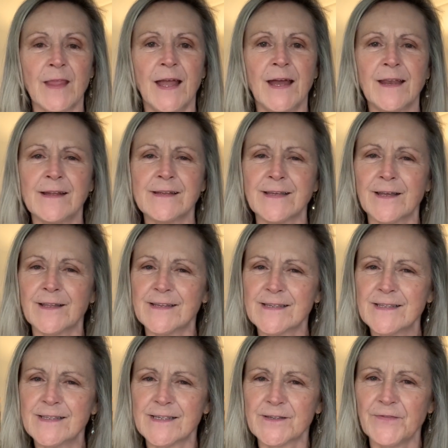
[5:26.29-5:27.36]
And I was like,
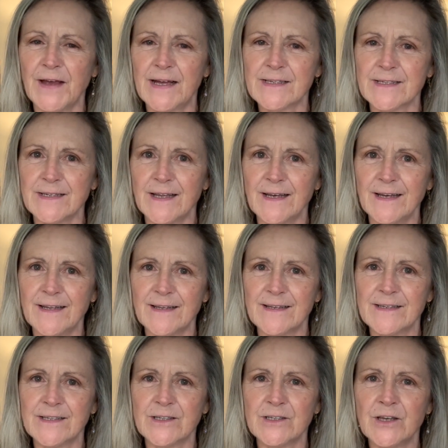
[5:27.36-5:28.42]
isn't this fascinating
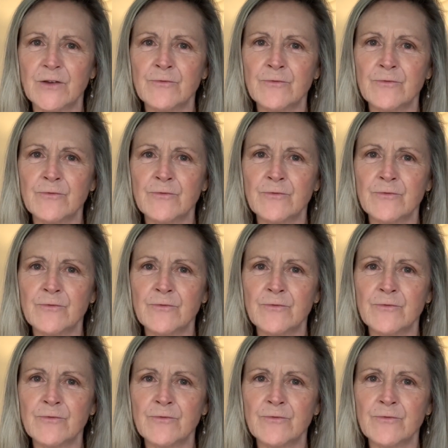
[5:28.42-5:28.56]
to